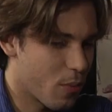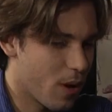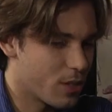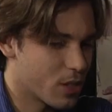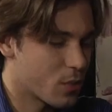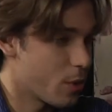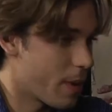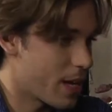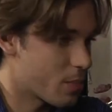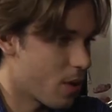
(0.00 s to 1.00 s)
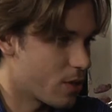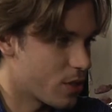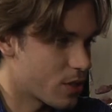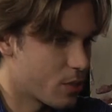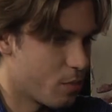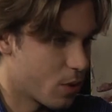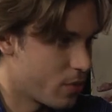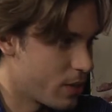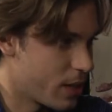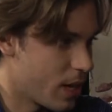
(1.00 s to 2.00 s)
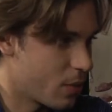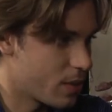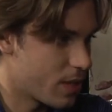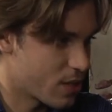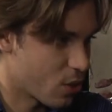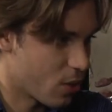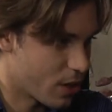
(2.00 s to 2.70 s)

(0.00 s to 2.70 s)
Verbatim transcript: your projects, one of your past projects, is Book of Eli with Denzel